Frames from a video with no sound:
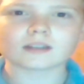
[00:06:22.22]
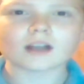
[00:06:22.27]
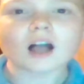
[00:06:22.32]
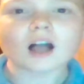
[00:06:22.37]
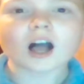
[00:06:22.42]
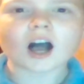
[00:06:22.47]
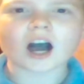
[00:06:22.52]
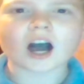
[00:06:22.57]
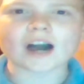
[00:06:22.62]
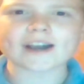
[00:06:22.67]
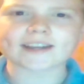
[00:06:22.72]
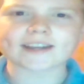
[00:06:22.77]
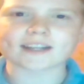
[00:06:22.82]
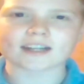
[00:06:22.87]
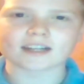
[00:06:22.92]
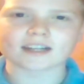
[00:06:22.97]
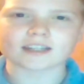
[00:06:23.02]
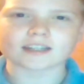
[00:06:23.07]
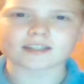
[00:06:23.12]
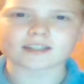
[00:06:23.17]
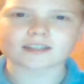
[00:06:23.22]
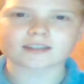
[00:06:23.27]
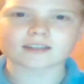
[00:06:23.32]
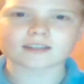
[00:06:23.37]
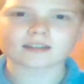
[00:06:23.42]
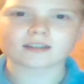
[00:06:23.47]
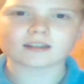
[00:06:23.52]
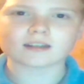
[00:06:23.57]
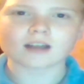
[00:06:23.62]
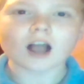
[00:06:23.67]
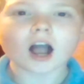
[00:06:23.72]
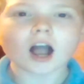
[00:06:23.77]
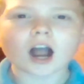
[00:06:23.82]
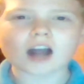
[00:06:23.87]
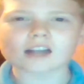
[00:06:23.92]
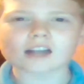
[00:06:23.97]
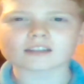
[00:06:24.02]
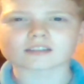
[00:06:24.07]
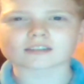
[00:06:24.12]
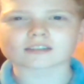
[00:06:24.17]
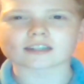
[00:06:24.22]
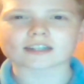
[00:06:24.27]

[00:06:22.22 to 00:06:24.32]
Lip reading: Hi guys. I look like